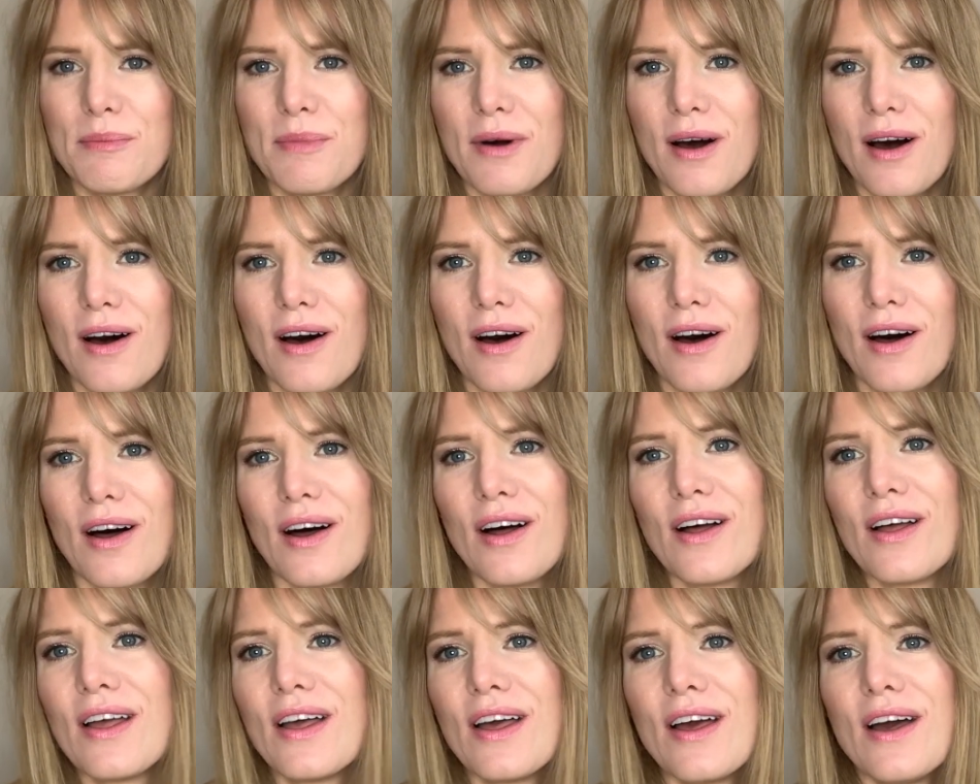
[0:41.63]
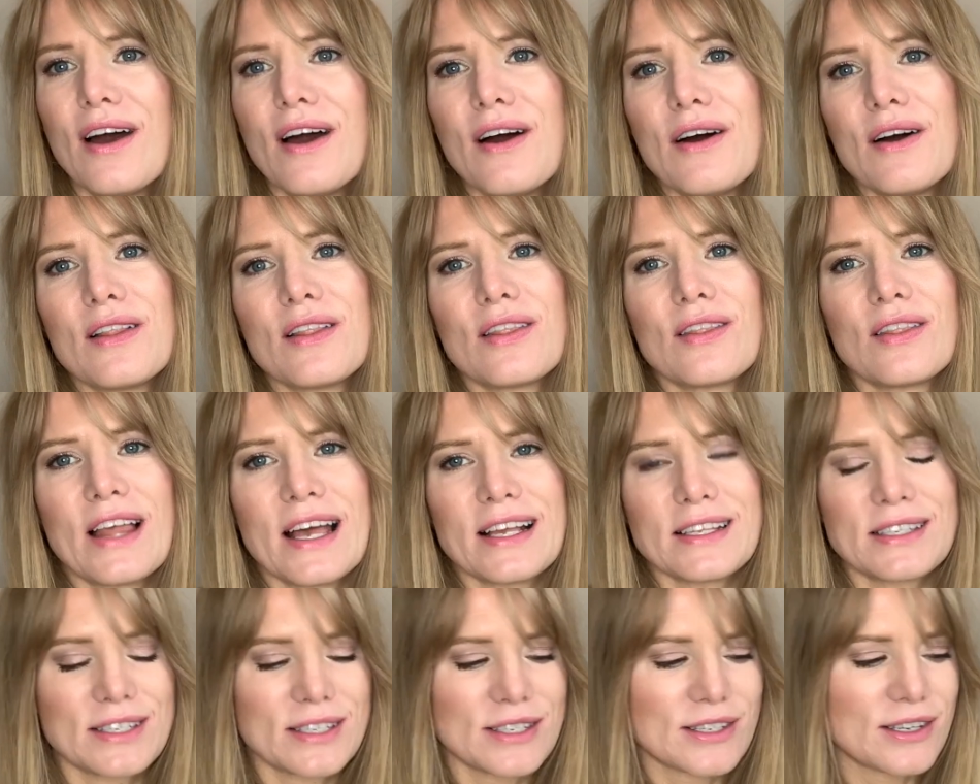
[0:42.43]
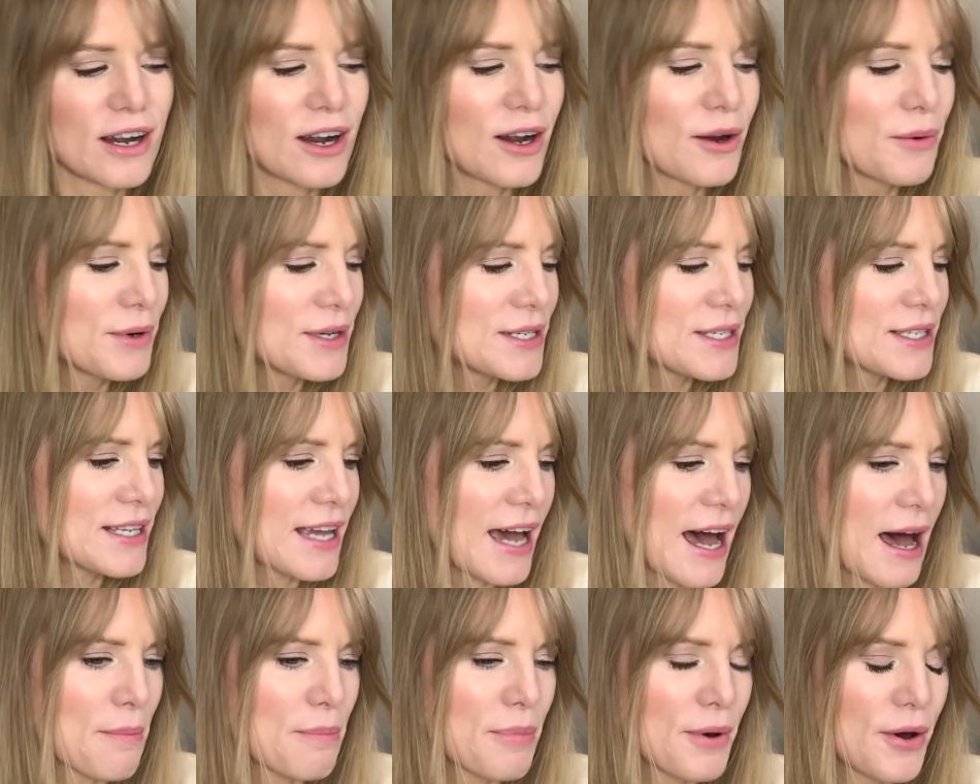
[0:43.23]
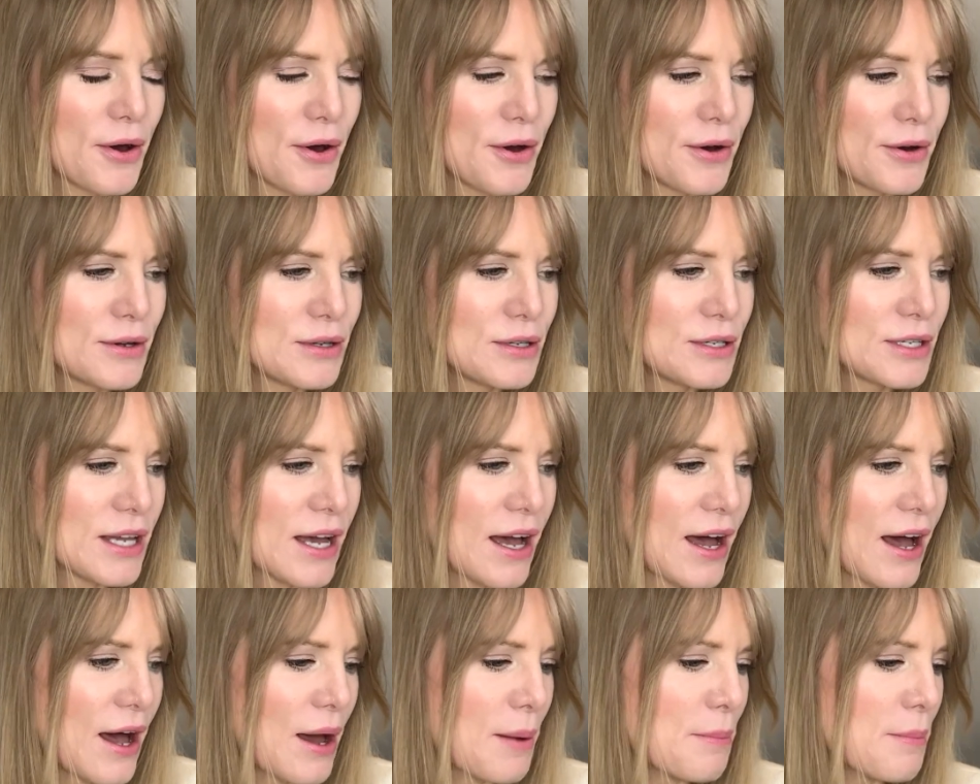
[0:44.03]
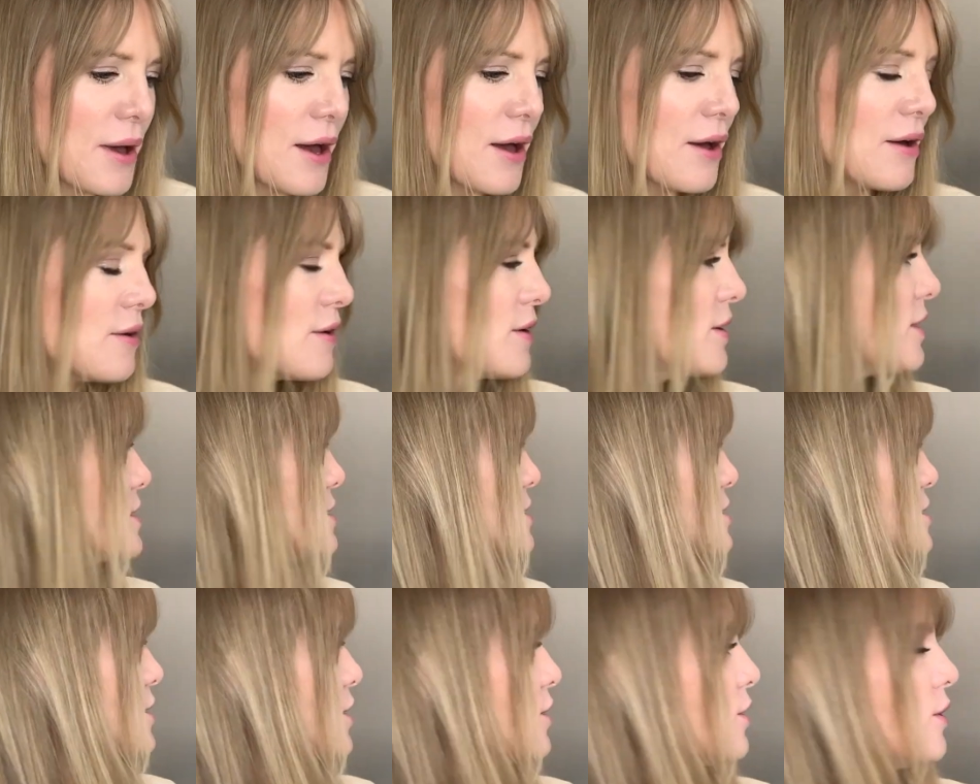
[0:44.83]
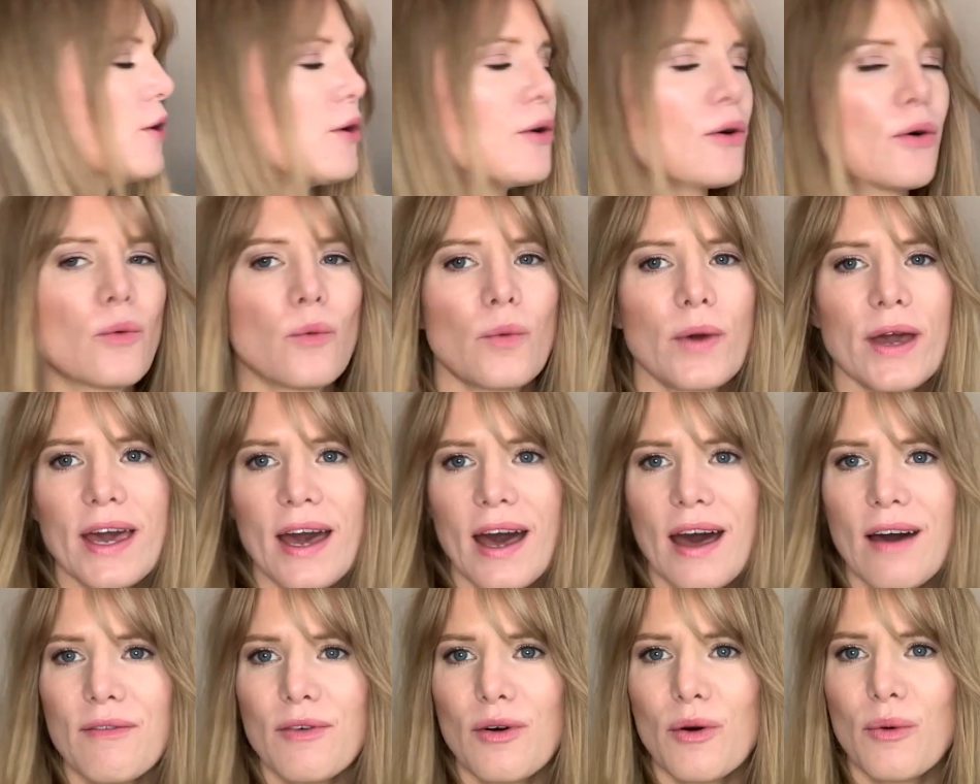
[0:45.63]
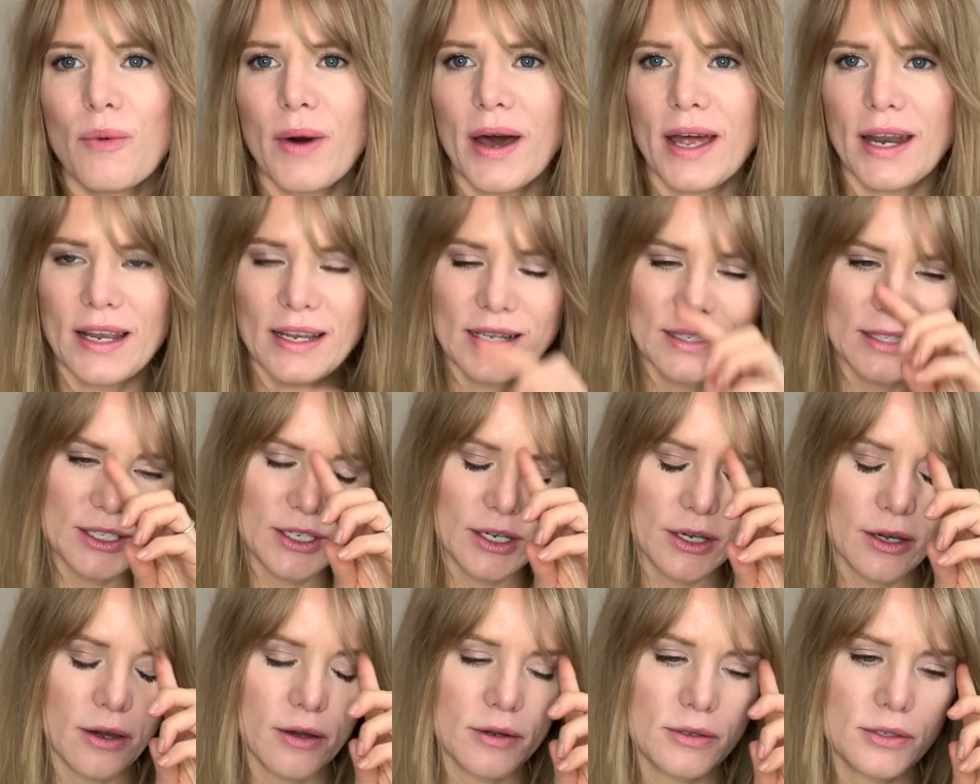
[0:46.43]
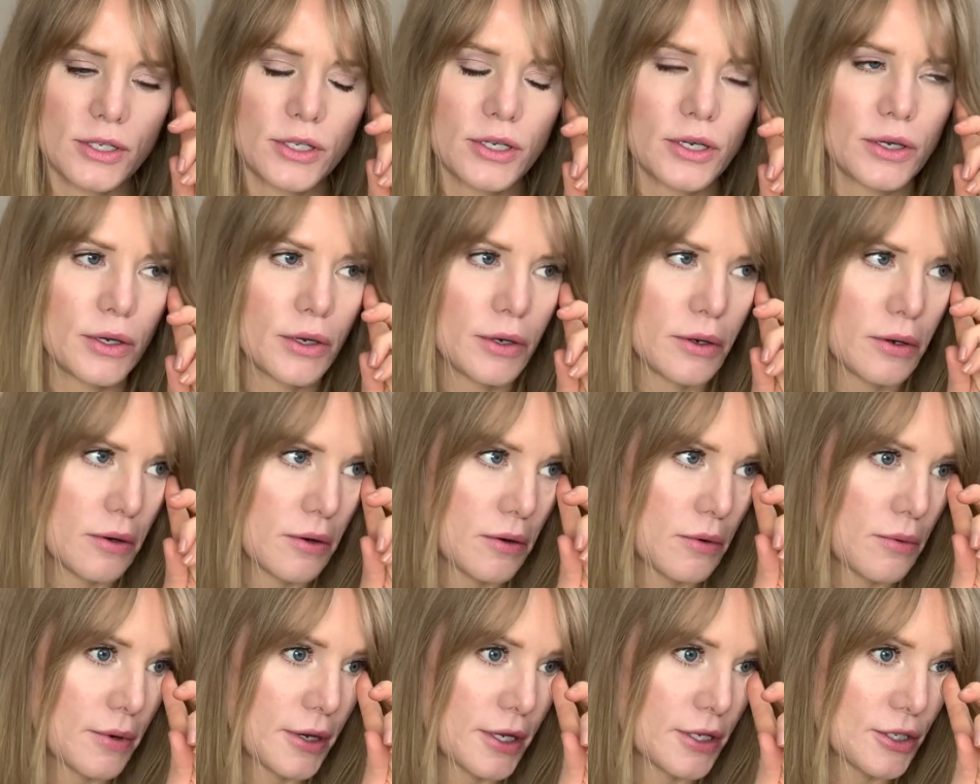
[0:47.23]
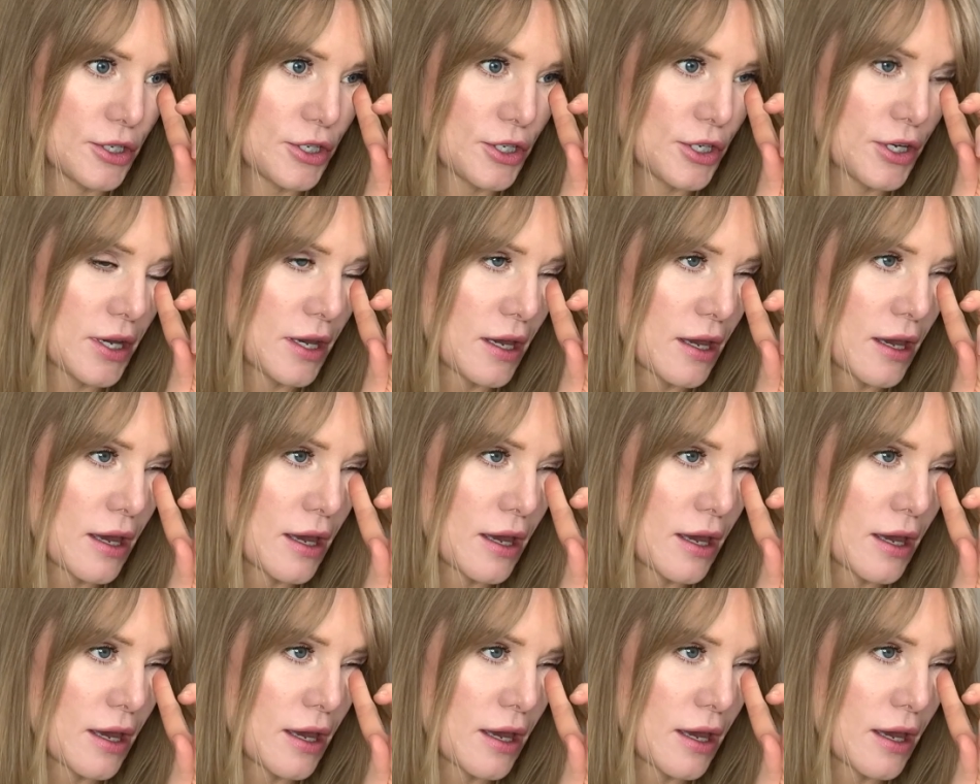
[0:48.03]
haul. Let's start with Zappos. So we have a wedding to go to, which